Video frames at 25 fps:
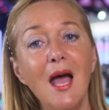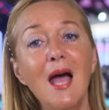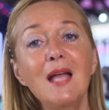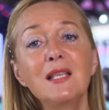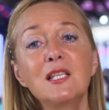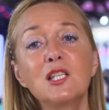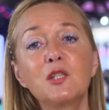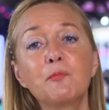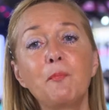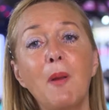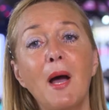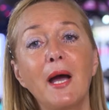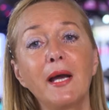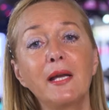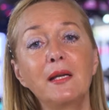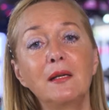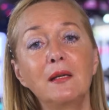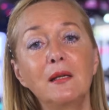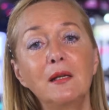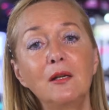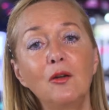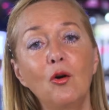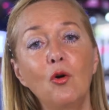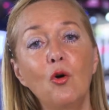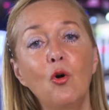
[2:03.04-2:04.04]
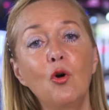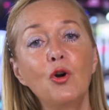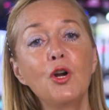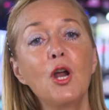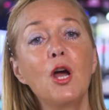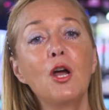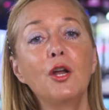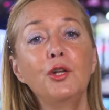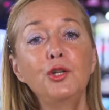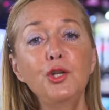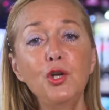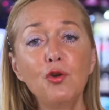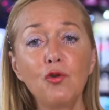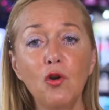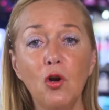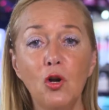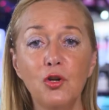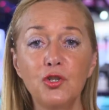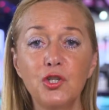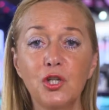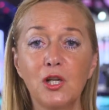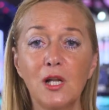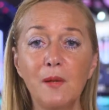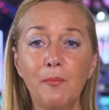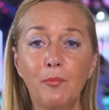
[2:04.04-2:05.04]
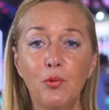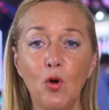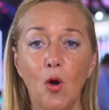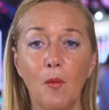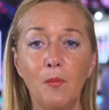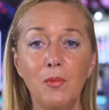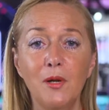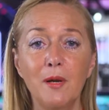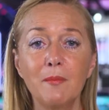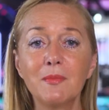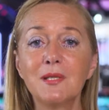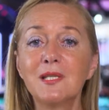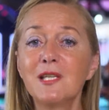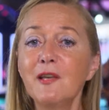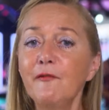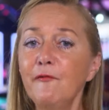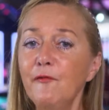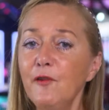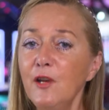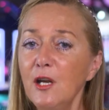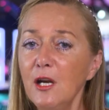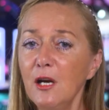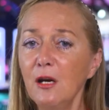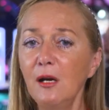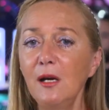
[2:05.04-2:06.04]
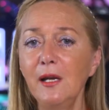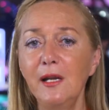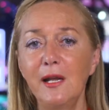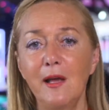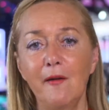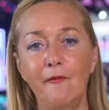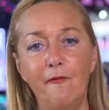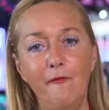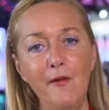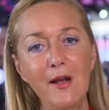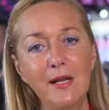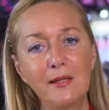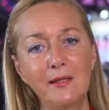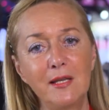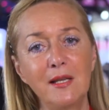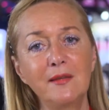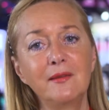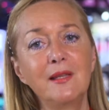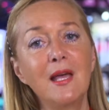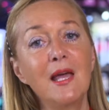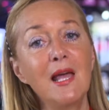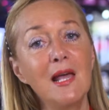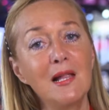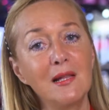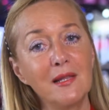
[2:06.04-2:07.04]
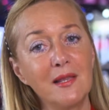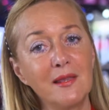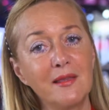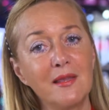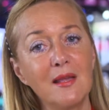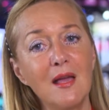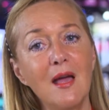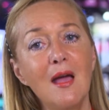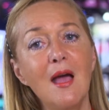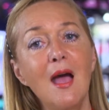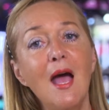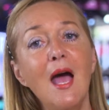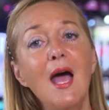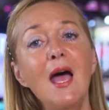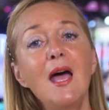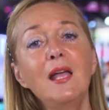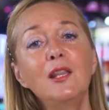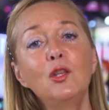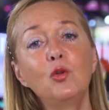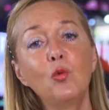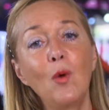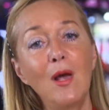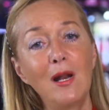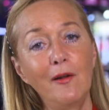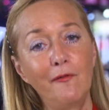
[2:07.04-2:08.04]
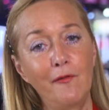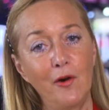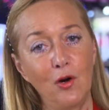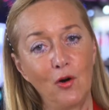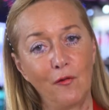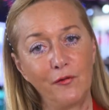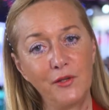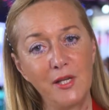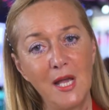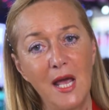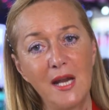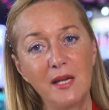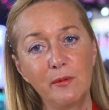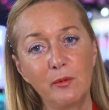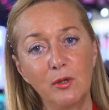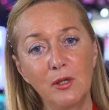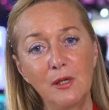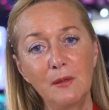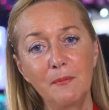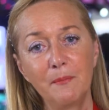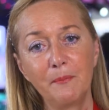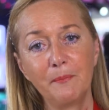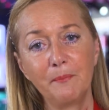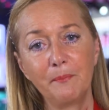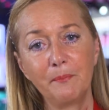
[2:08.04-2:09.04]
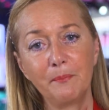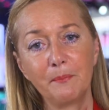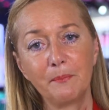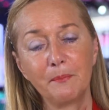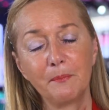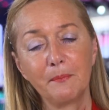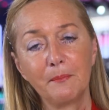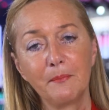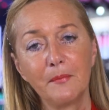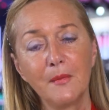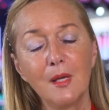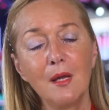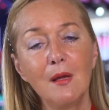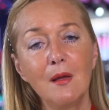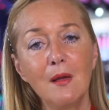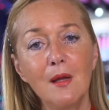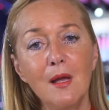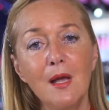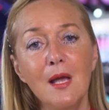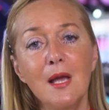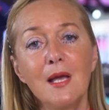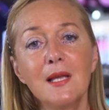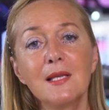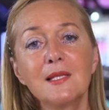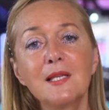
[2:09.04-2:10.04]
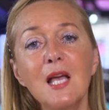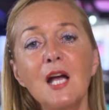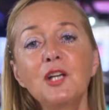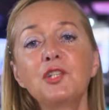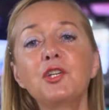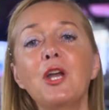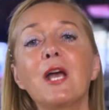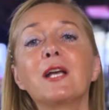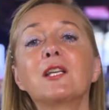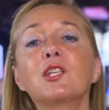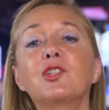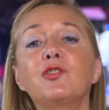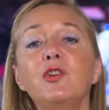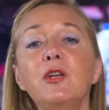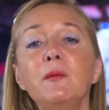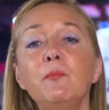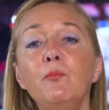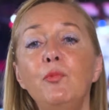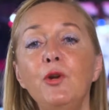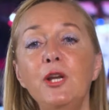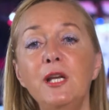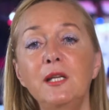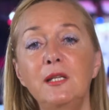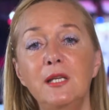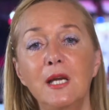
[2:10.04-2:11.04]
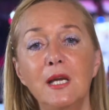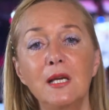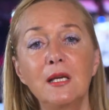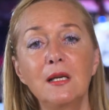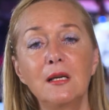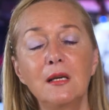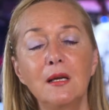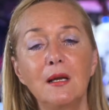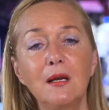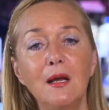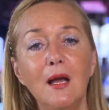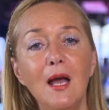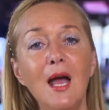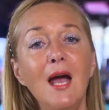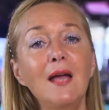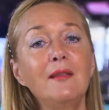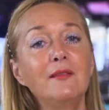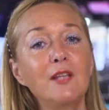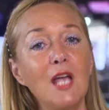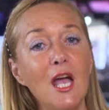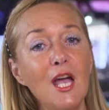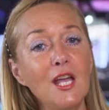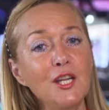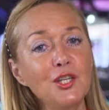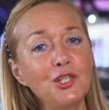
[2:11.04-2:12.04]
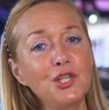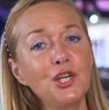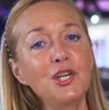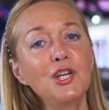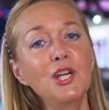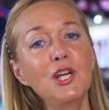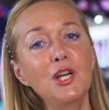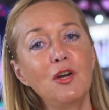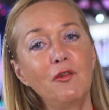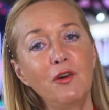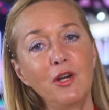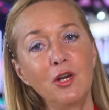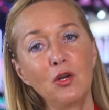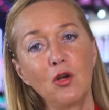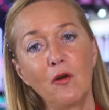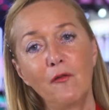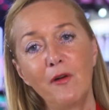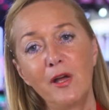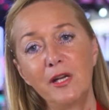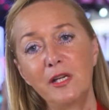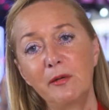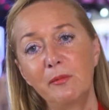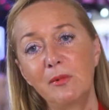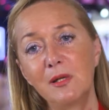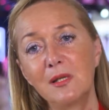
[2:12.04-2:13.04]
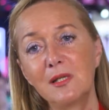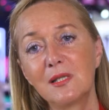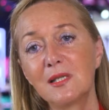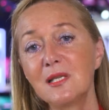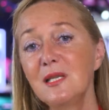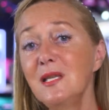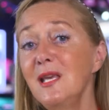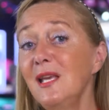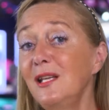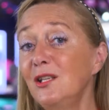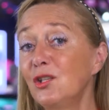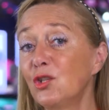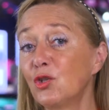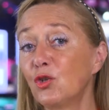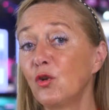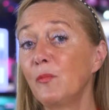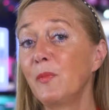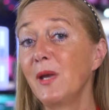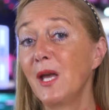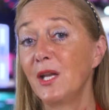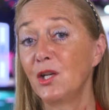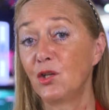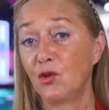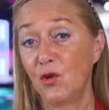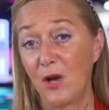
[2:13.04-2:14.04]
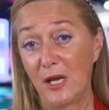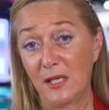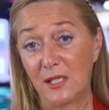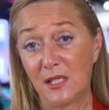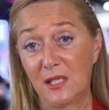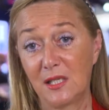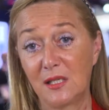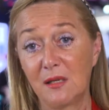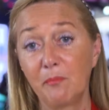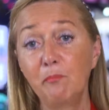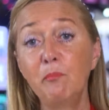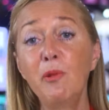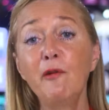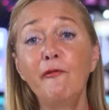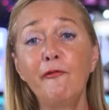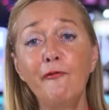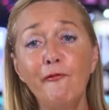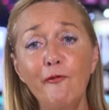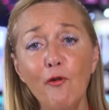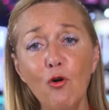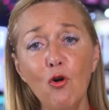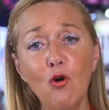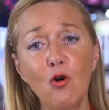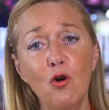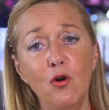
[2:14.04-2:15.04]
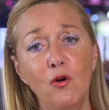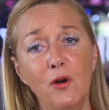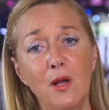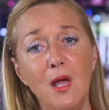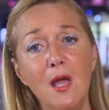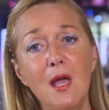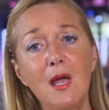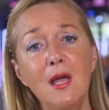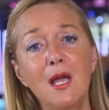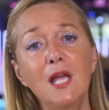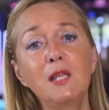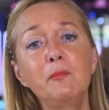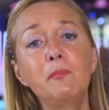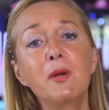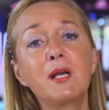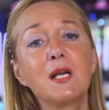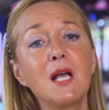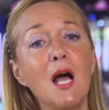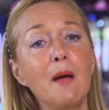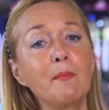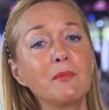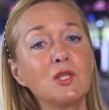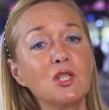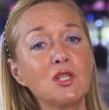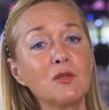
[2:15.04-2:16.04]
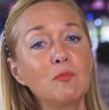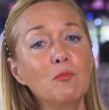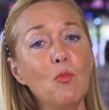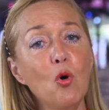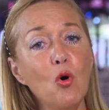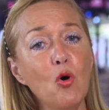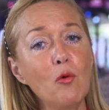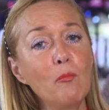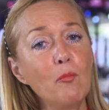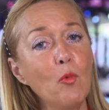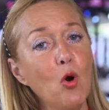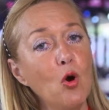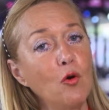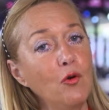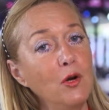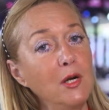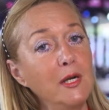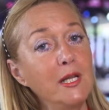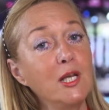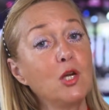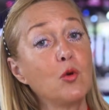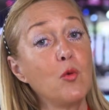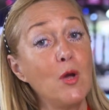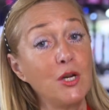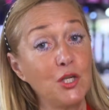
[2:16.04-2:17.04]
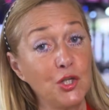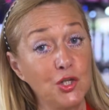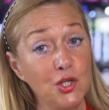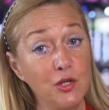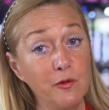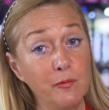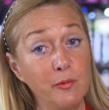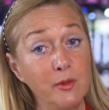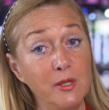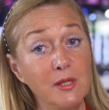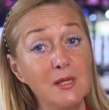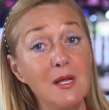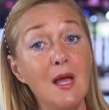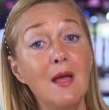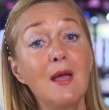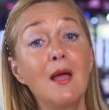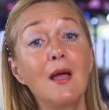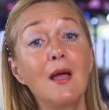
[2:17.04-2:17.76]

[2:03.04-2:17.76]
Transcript: and spinal or neurological problems severely affecting the health and welfare of the animal. Such extreme breeding and engineering of animals needs to be addressed before it becomes more morally questionable